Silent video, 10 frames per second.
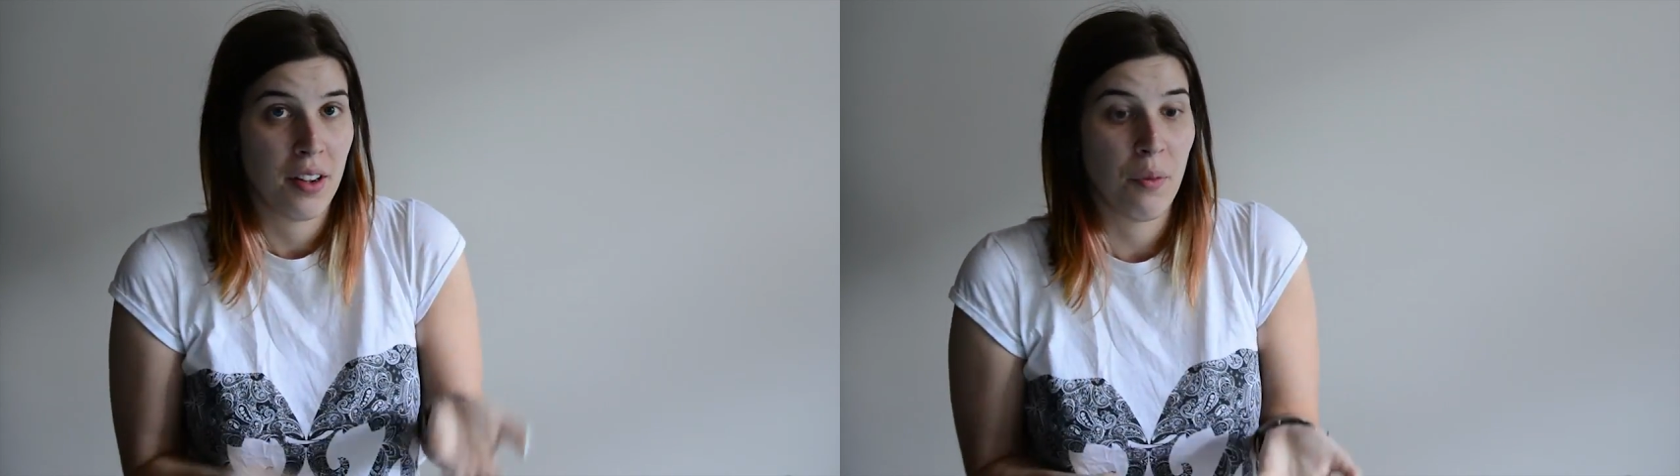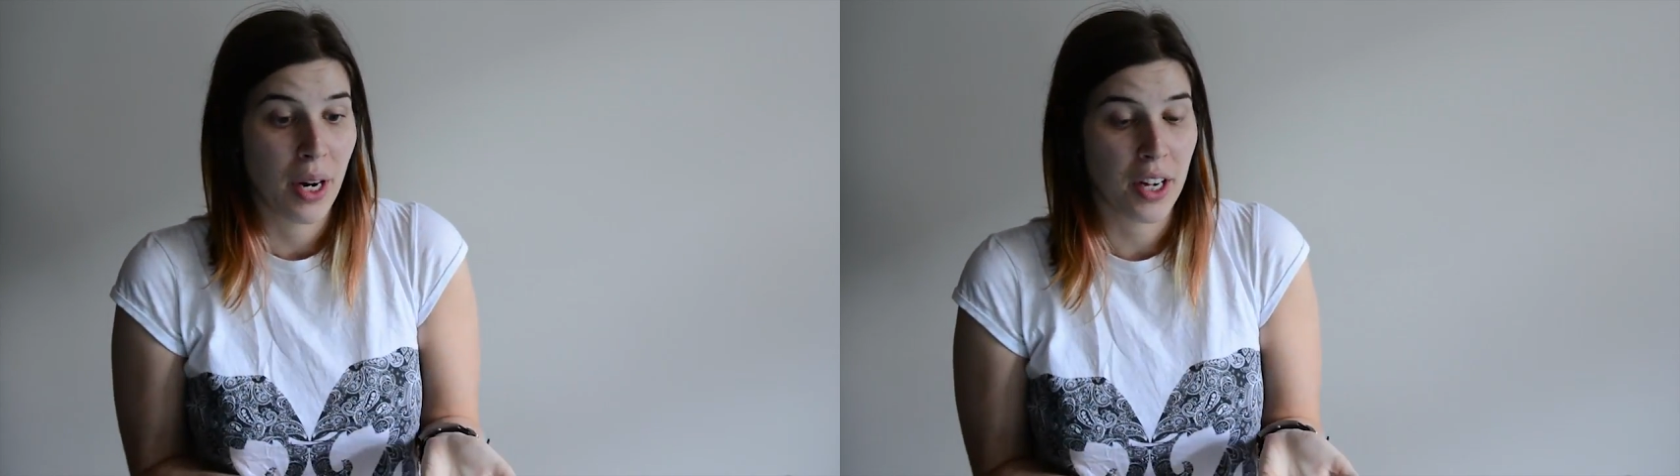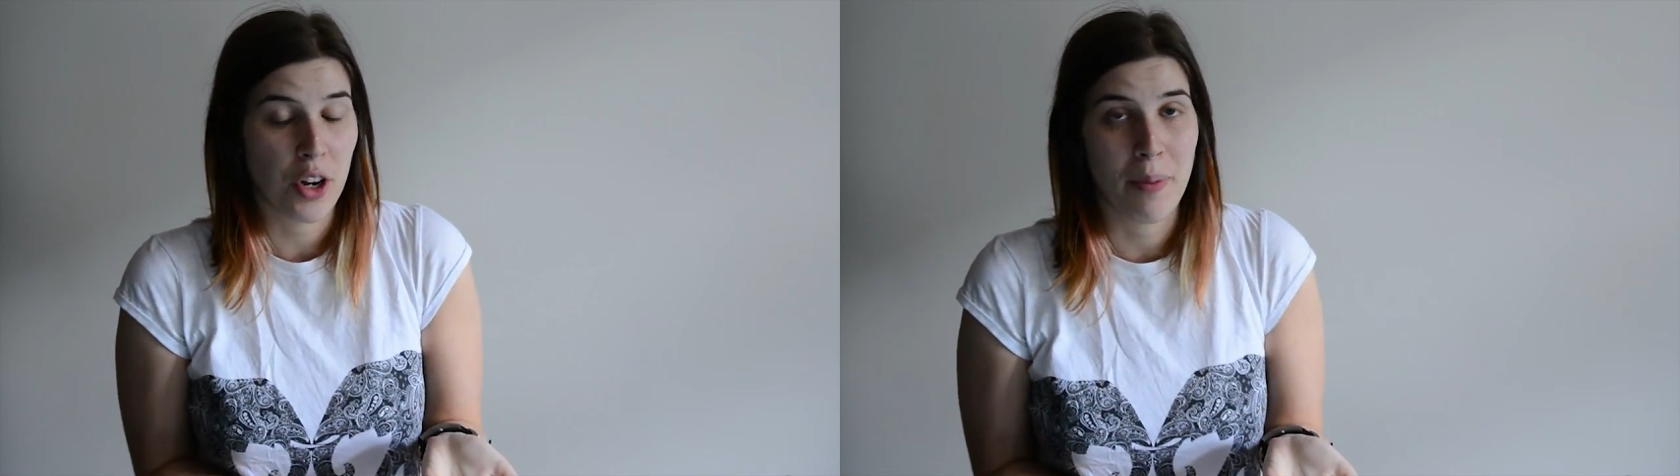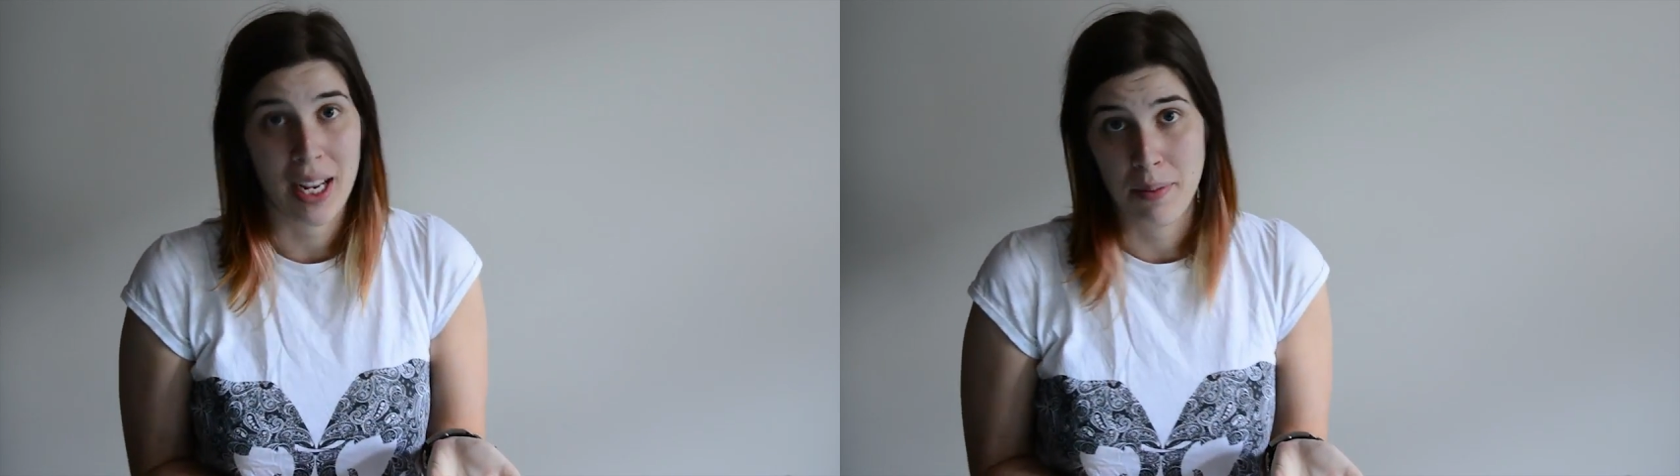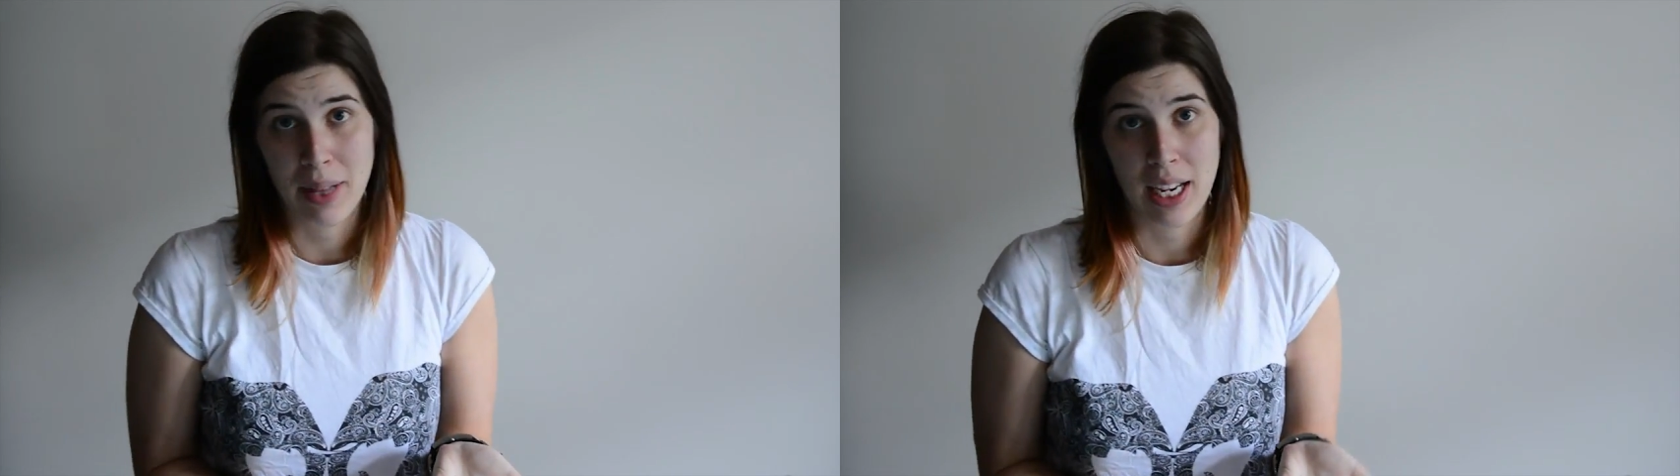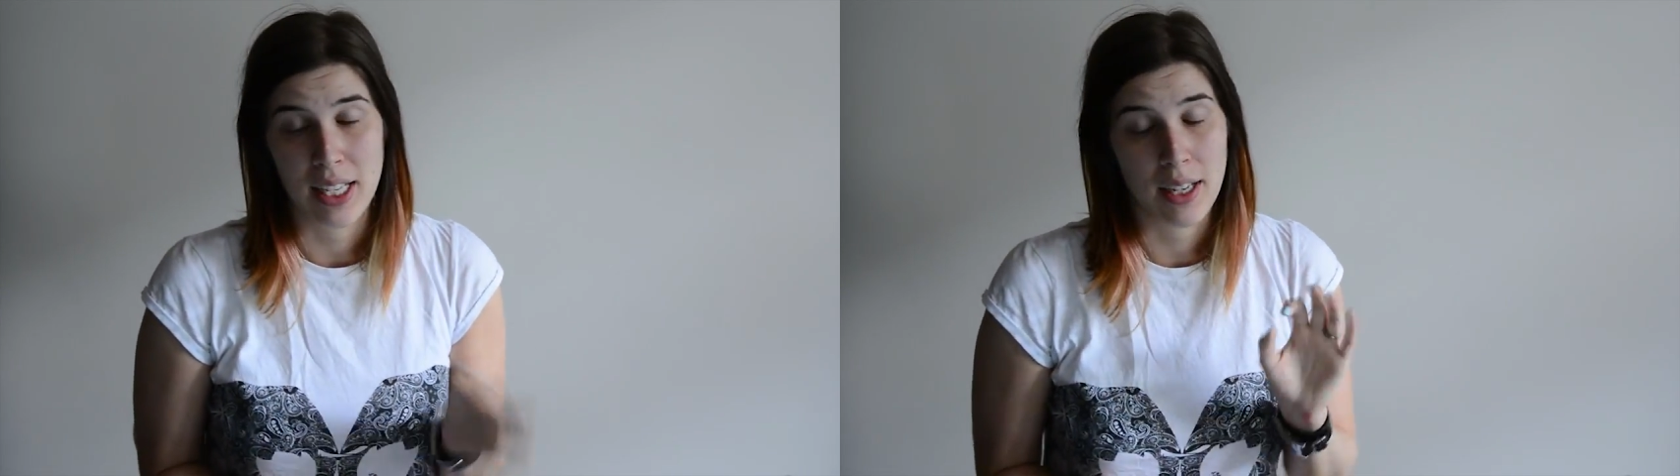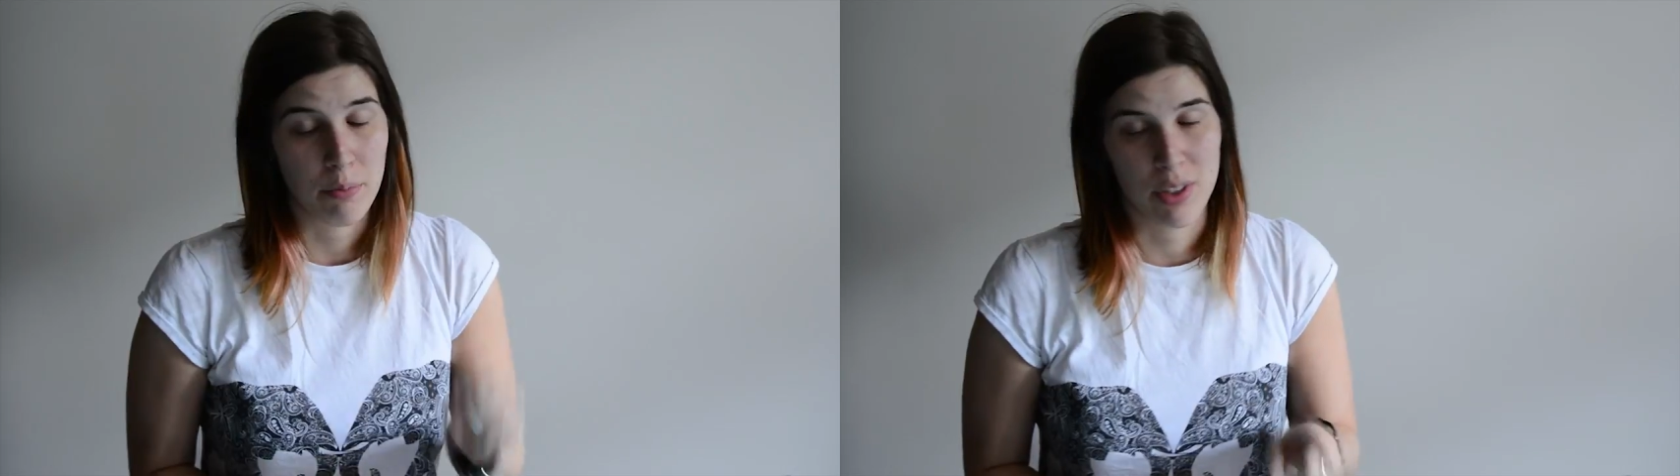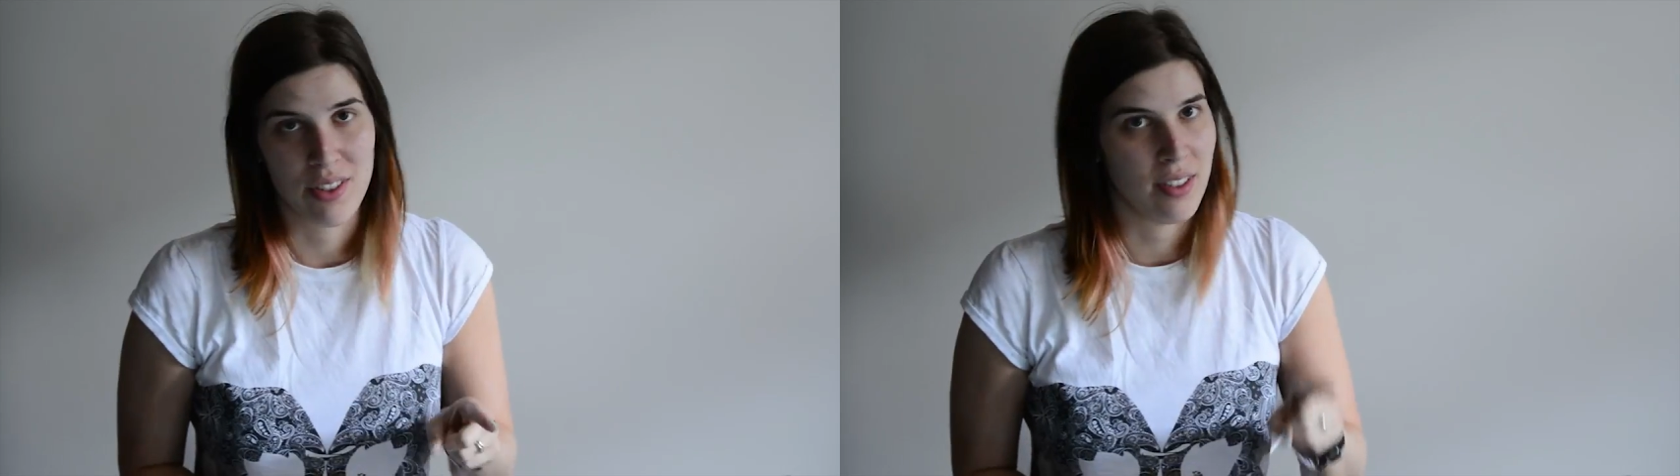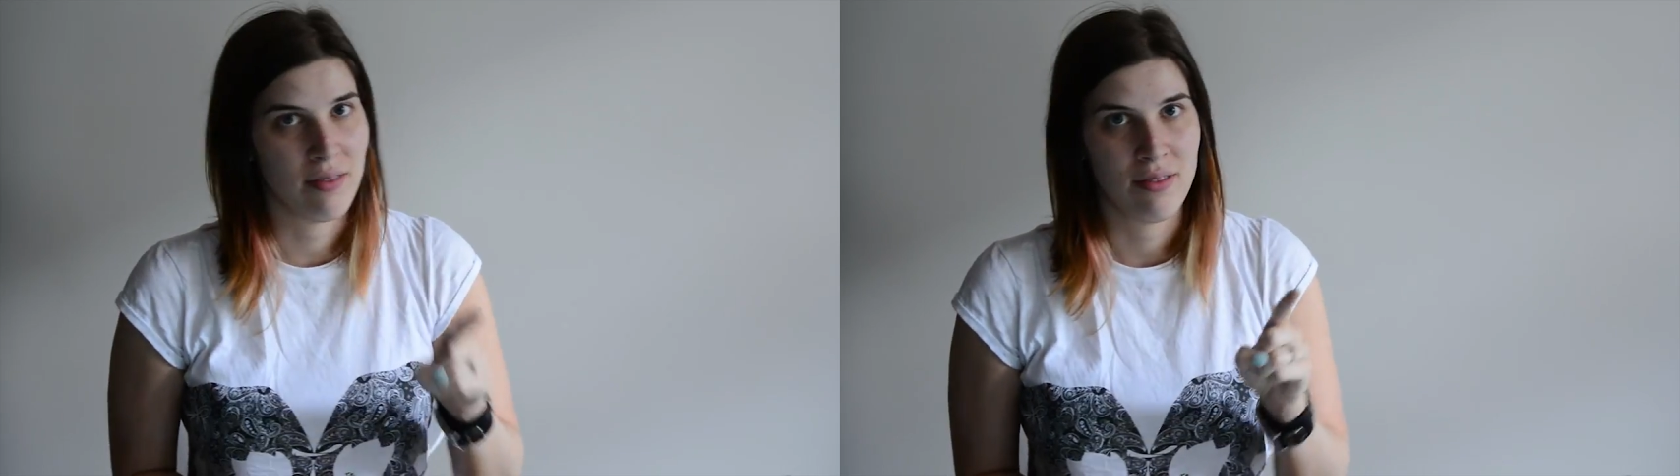when I go back and play it again, because